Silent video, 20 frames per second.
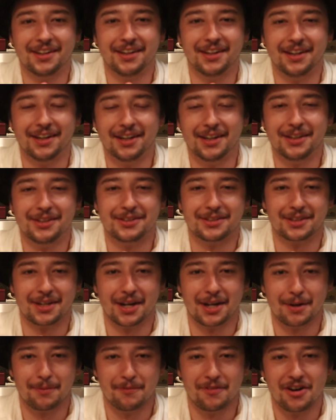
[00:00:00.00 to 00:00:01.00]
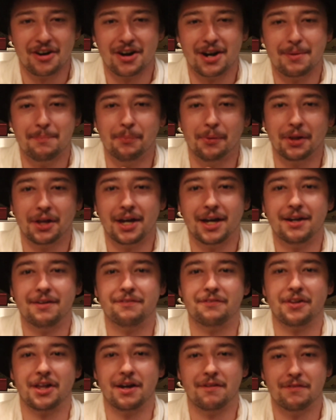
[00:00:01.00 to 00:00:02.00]
It's got a very
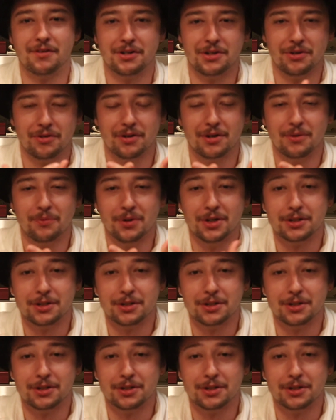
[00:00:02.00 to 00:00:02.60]
bland flavor to it,